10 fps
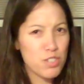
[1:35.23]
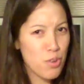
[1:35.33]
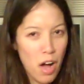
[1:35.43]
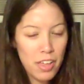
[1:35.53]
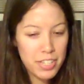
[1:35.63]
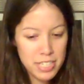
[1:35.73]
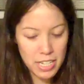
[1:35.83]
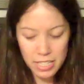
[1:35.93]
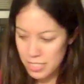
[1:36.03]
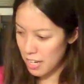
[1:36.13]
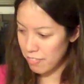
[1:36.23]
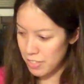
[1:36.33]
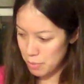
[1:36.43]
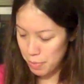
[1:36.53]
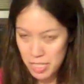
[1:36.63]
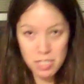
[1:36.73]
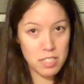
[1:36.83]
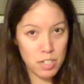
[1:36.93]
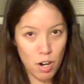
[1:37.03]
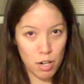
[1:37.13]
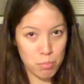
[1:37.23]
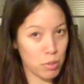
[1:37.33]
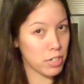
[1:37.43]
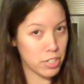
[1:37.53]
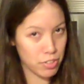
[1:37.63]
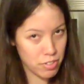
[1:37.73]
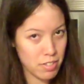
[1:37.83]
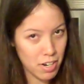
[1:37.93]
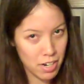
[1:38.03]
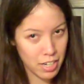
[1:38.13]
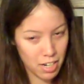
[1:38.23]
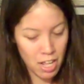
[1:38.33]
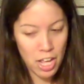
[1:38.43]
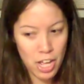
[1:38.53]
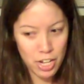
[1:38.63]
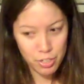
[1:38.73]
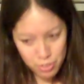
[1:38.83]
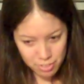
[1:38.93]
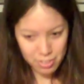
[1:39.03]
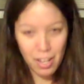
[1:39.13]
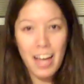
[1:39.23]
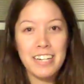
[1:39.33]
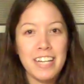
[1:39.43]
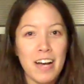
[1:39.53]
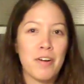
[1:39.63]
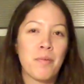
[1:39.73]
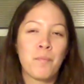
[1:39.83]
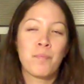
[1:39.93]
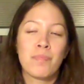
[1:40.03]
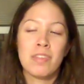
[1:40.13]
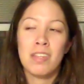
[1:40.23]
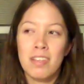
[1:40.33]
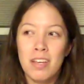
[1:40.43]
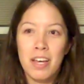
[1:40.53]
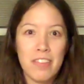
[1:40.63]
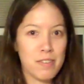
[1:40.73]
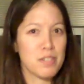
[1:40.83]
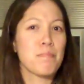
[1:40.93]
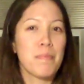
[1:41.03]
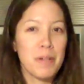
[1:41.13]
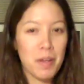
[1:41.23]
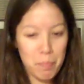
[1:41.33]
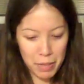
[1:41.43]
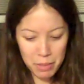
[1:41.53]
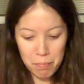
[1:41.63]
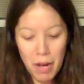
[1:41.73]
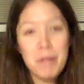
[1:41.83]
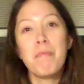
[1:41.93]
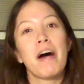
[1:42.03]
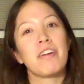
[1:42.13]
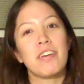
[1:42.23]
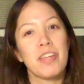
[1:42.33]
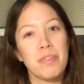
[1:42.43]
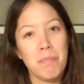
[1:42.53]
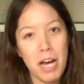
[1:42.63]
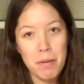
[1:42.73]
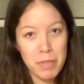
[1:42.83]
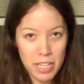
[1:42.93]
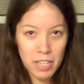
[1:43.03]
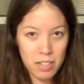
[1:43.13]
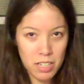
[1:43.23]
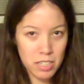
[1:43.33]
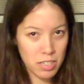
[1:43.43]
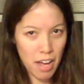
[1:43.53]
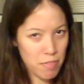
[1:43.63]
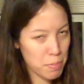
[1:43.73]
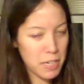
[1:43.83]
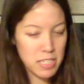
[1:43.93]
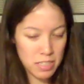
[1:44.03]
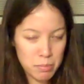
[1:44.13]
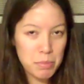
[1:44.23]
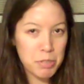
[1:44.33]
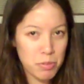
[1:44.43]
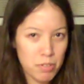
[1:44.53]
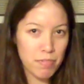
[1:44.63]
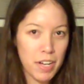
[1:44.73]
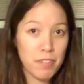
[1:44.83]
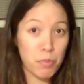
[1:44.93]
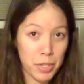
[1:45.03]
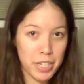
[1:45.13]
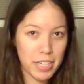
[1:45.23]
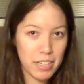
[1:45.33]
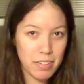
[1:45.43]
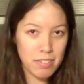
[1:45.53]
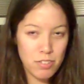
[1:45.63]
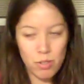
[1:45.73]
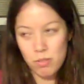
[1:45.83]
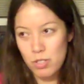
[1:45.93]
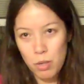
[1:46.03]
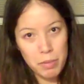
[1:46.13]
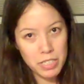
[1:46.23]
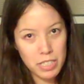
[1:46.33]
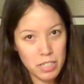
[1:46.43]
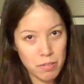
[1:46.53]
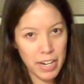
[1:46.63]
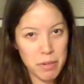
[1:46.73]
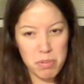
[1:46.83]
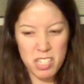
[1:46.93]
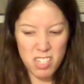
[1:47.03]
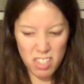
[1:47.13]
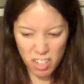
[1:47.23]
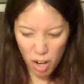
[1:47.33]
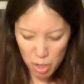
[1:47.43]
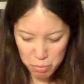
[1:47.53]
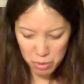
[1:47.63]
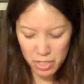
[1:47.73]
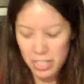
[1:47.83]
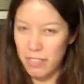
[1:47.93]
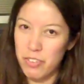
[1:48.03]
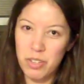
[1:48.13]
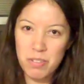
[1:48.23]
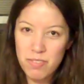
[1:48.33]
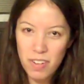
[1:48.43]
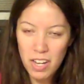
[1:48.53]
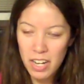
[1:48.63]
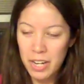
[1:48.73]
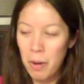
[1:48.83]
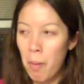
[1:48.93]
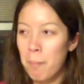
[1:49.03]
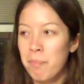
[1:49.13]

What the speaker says: So all these kids have these pieces of cardboard, and you'd sit on it, and you'd slide down. And there was a big mud puddle at the bottom of the hill, and everybody seemed to be doing fine avoiding it, so it was no big deal, right? And plus you had the cardboard, and everything was fine.